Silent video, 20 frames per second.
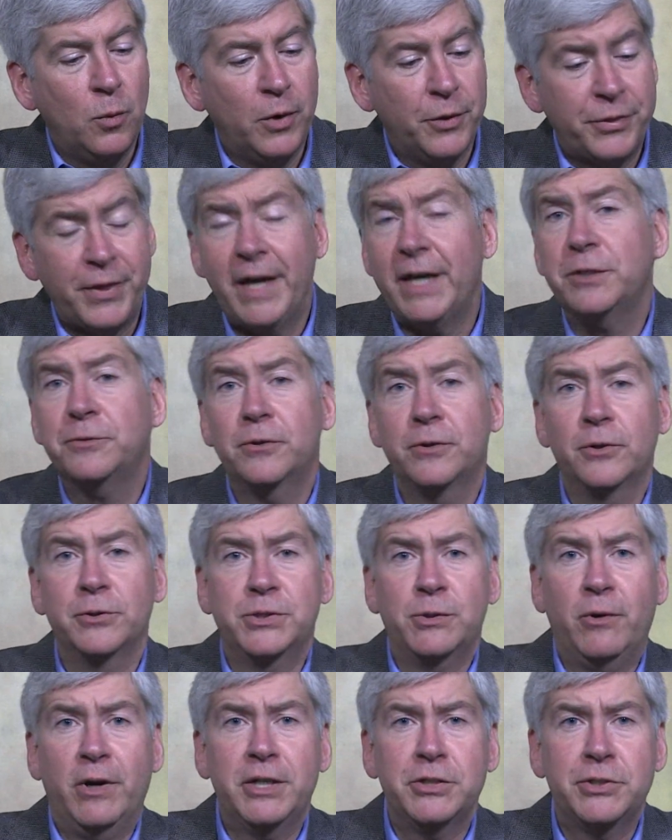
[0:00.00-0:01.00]
Well, thanks for
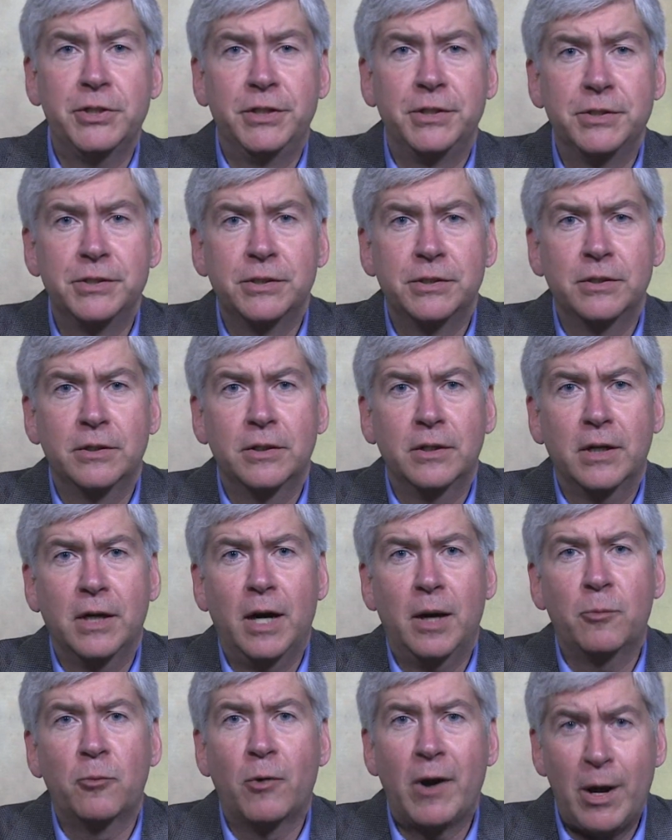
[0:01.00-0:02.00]
those questions.
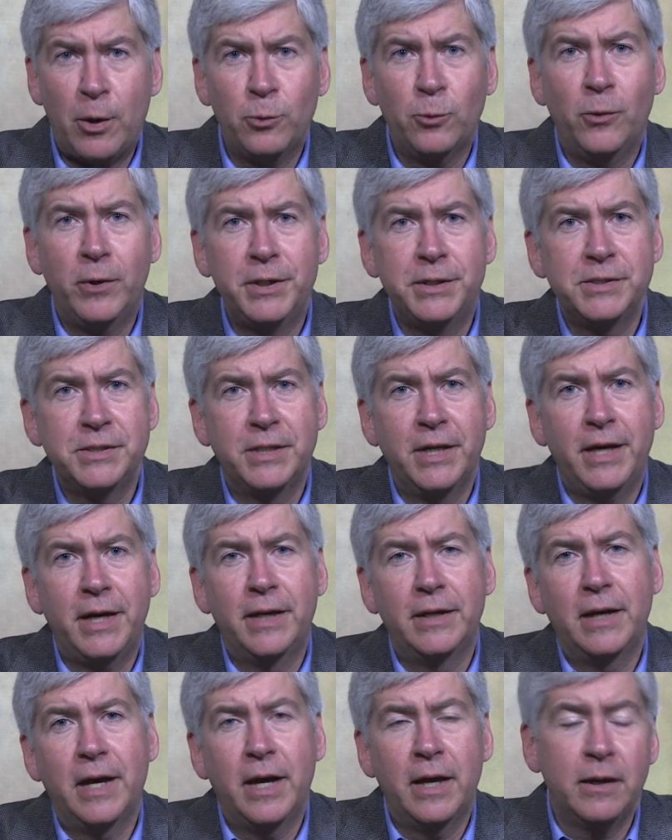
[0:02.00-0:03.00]
Round one's
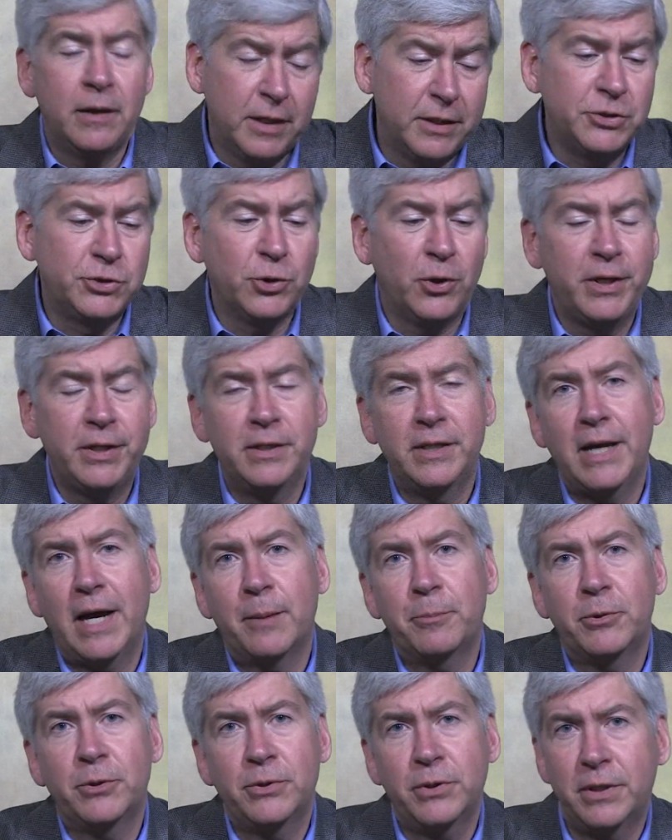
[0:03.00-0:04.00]
done. I enjoyed the
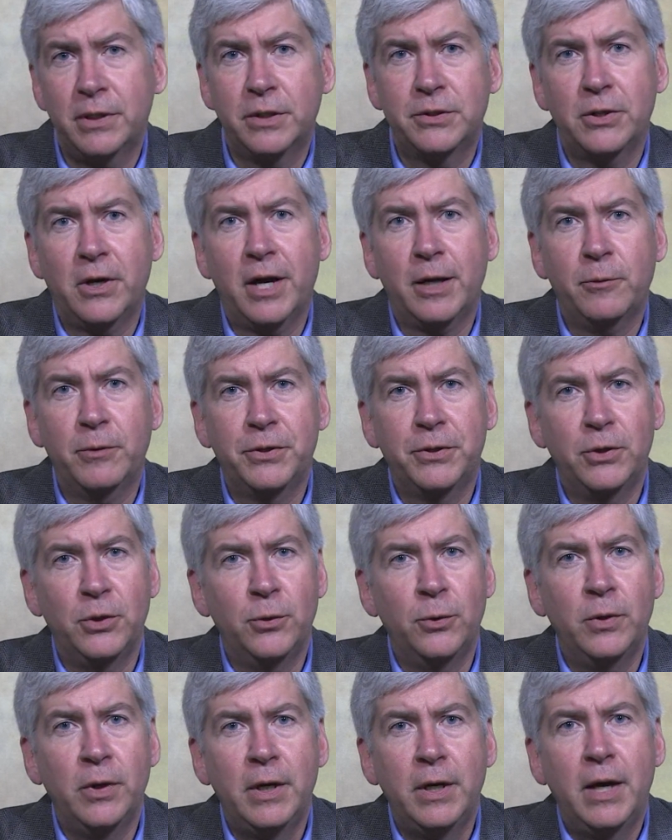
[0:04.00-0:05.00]
opportunity to talk with
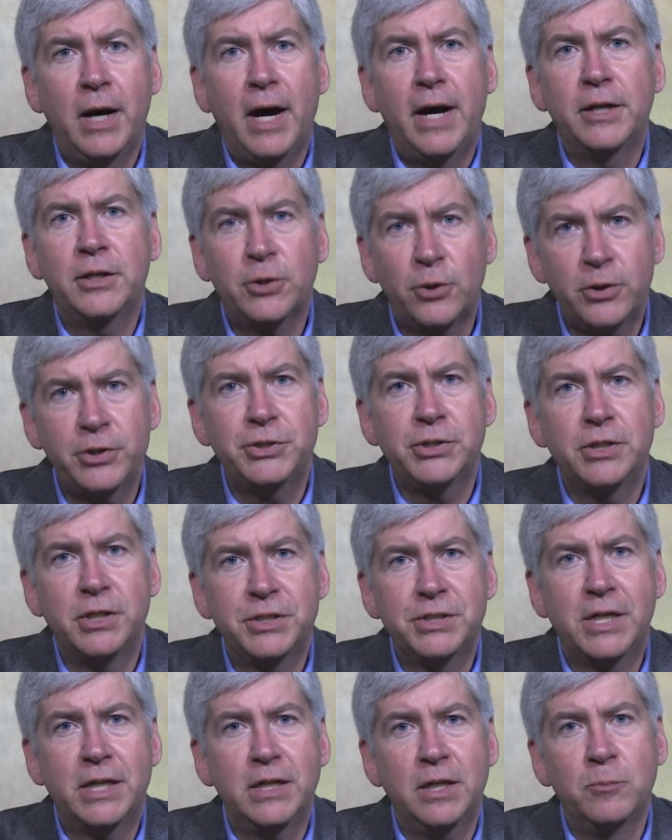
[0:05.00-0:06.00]
you. I encourage you to
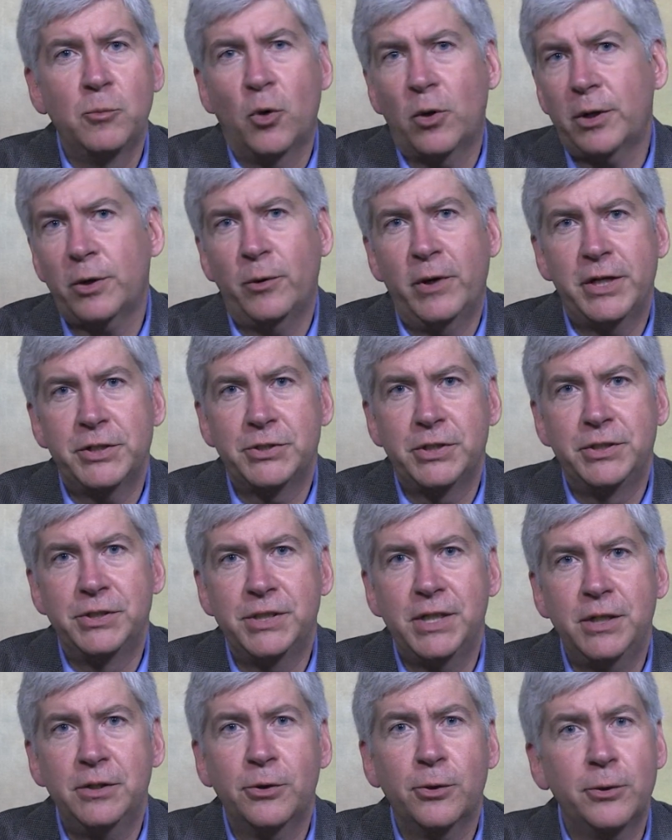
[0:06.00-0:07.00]
send in more
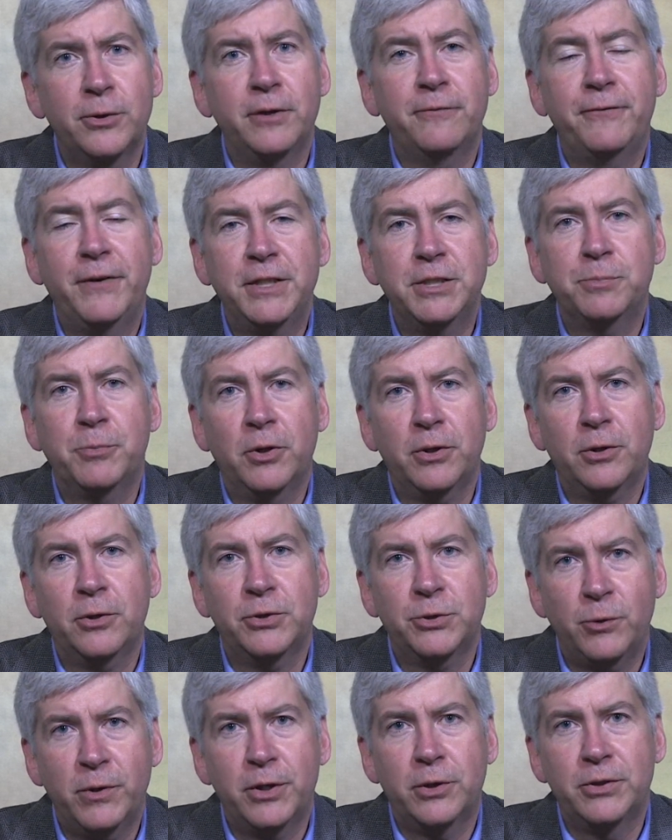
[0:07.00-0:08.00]
questions, either to Facebook or
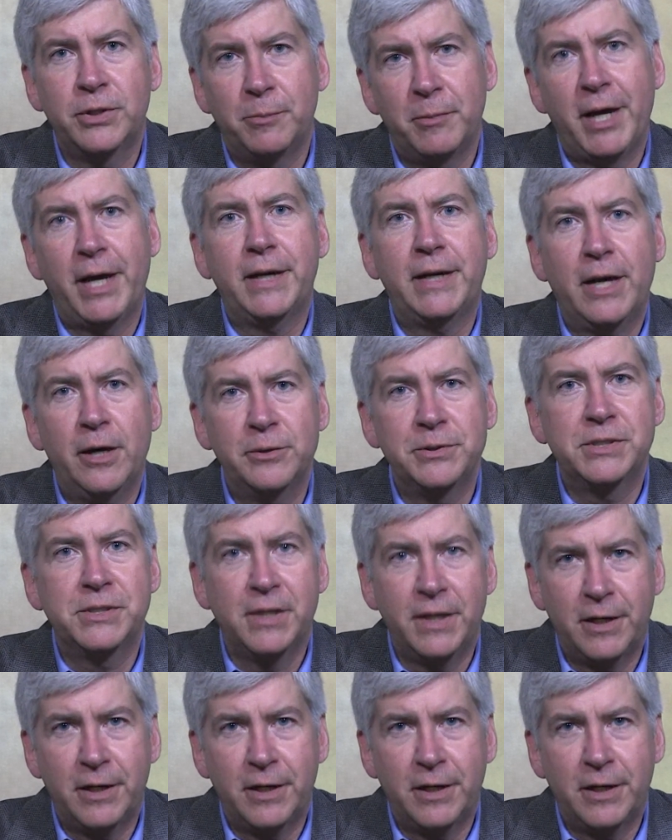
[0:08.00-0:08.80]
Twitter, to my accounts